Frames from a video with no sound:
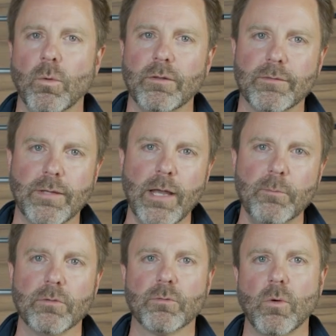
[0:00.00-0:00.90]
it's time
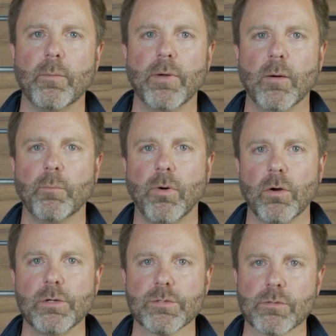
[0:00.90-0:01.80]
to swap out
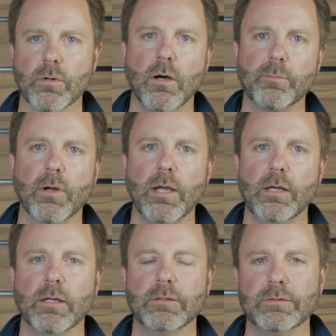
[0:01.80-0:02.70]
parts or upgrade
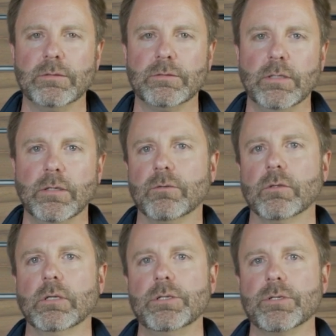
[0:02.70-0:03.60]
an existing
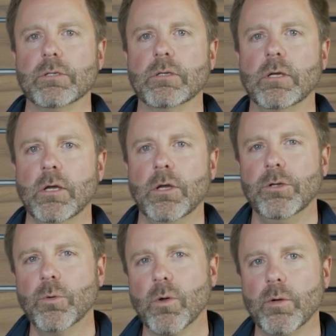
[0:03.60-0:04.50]
installation,
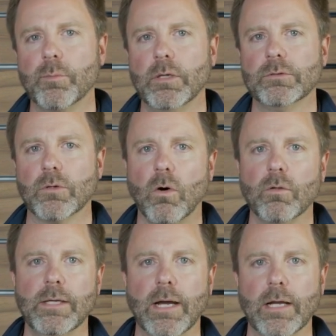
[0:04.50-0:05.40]
you want to replace all
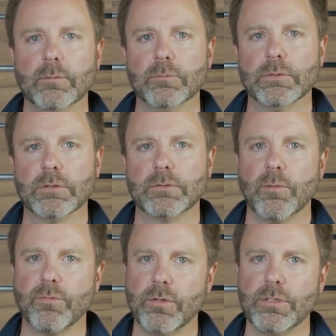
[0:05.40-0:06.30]
the items
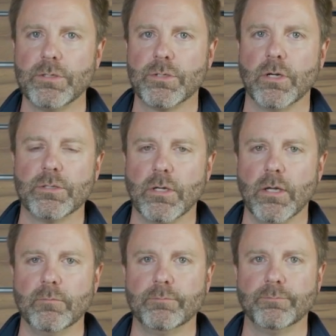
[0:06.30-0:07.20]
except for the discharge
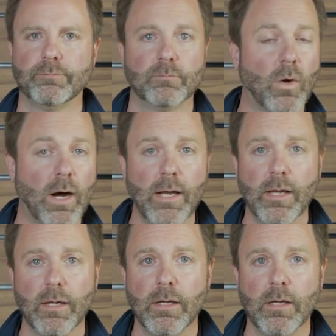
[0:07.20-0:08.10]
head. Why?
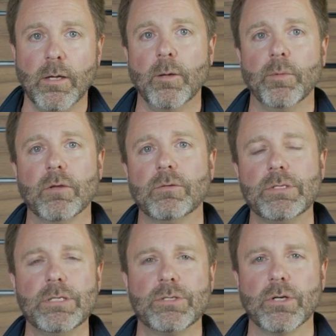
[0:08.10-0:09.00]
Because the
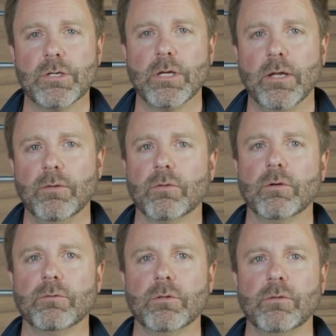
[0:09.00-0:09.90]
discharge head
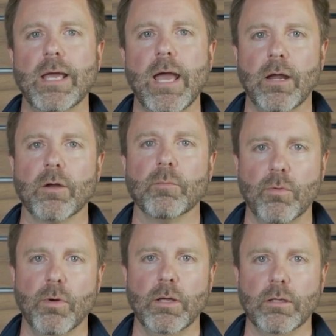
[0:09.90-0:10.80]
serves as the anchor
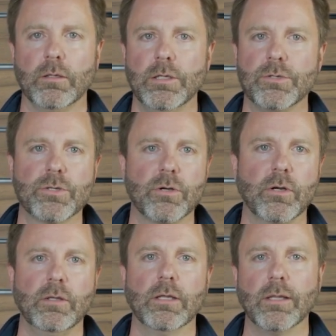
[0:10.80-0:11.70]
point,
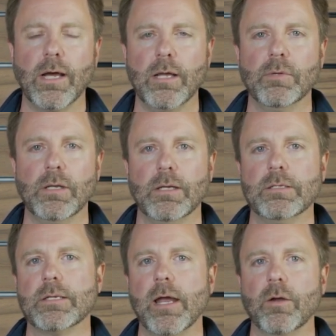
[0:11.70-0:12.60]
ensuring the alignment and
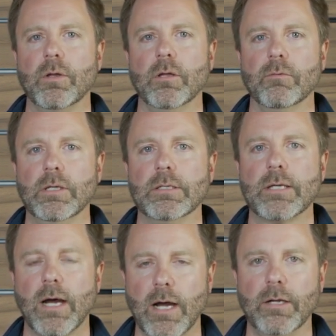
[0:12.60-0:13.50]
integrity of the
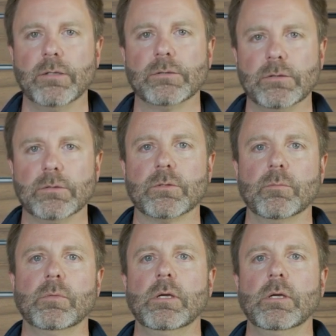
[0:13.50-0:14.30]
entire system.